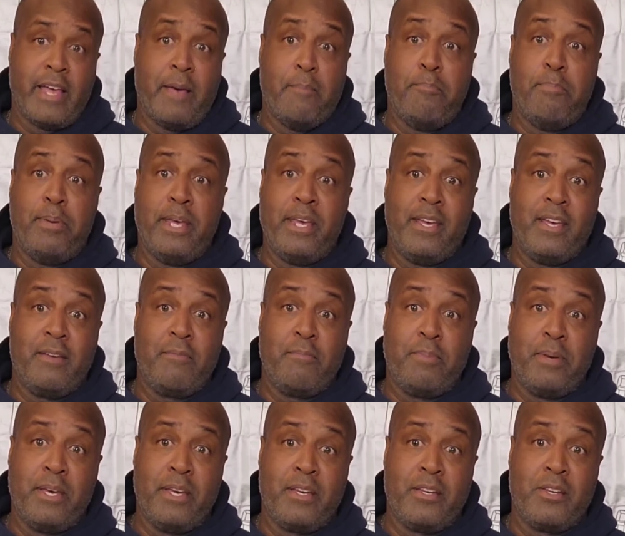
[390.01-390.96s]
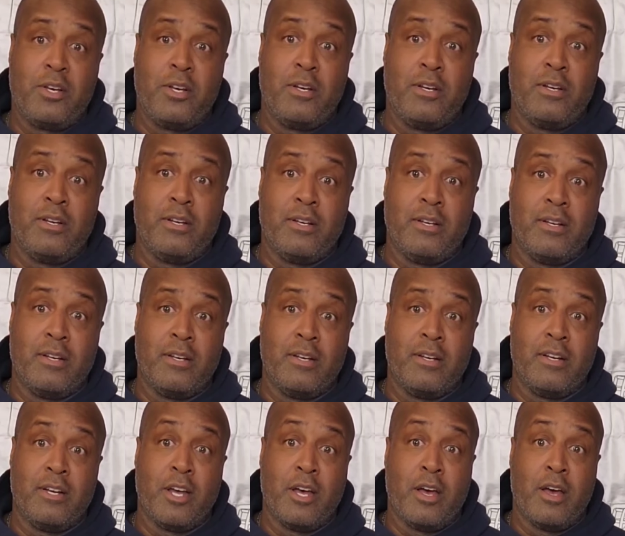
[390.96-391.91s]
a big, big
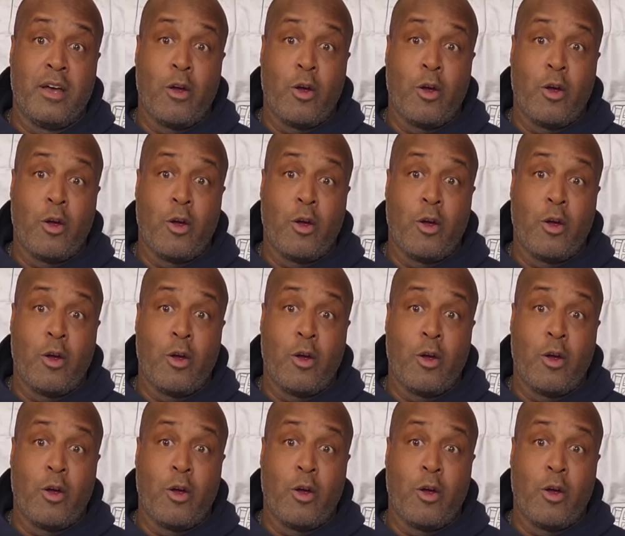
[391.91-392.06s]
uh,